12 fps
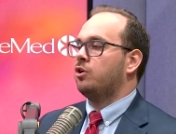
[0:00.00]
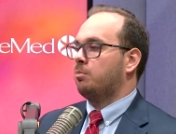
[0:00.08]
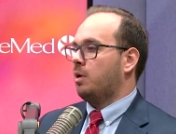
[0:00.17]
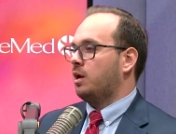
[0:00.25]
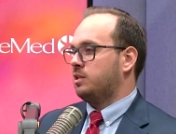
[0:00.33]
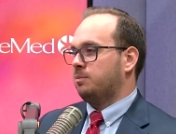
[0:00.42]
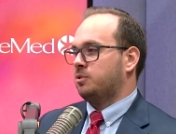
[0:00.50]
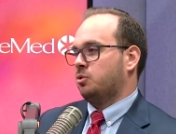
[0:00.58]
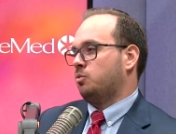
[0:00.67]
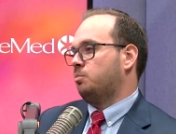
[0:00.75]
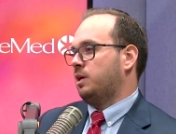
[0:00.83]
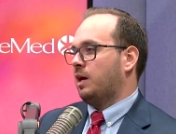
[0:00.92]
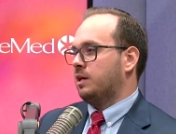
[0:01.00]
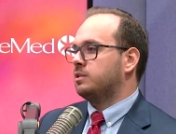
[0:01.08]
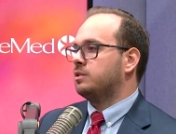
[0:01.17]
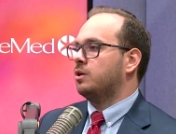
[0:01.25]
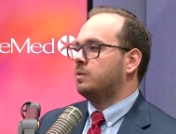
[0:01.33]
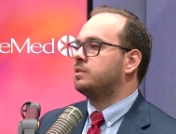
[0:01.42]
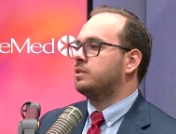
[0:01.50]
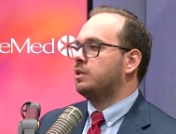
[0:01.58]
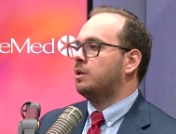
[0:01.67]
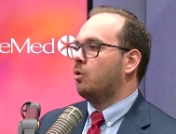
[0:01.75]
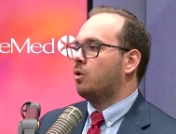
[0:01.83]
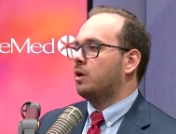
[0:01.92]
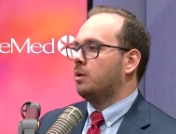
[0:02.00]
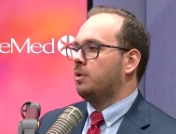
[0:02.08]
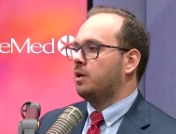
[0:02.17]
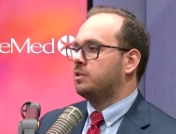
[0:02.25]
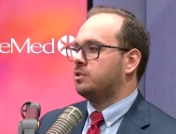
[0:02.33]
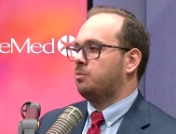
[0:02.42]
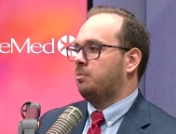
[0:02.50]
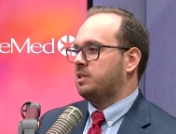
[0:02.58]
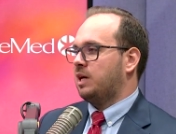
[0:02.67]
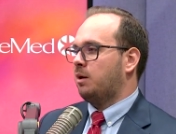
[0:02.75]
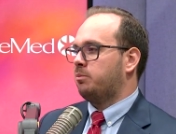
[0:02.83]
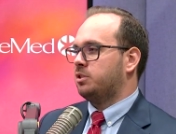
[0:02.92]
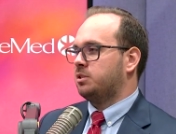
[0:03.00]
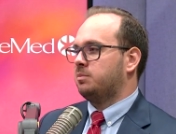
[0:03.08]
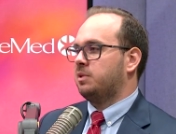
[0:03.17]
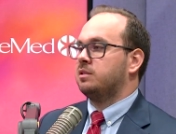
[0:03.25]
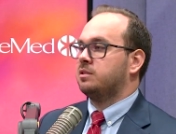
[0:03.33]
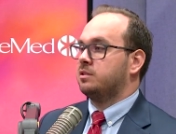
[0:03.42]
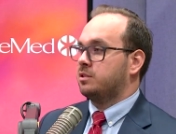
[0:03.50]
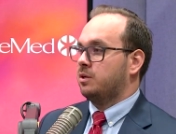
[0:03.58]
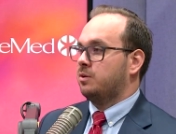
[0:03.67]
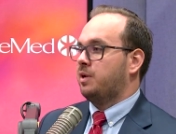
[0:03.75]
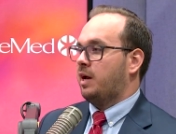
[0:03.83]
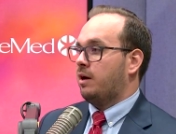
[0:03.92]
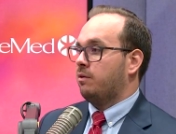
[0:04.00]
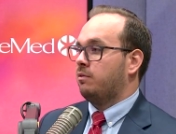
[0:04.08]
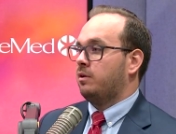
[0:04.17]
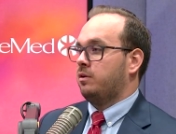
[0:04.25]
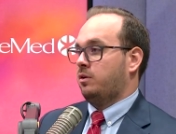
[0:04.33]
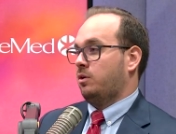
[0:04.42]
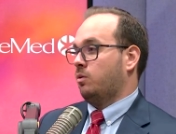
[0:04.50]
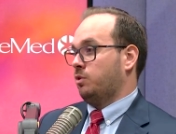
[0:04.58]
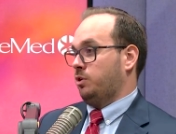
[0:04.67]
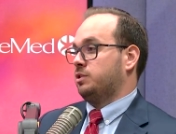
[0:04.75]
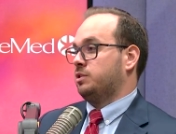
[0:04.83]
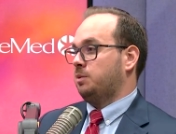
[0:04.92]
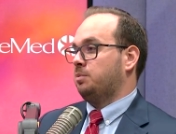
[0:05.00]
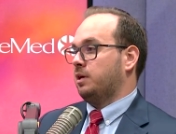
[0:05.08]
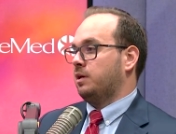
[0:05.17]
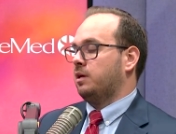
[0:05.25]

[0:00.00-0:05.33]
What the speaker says: your body temperature will be at its lowest in the morning because your metabolism tends to slow down when you're sleeping.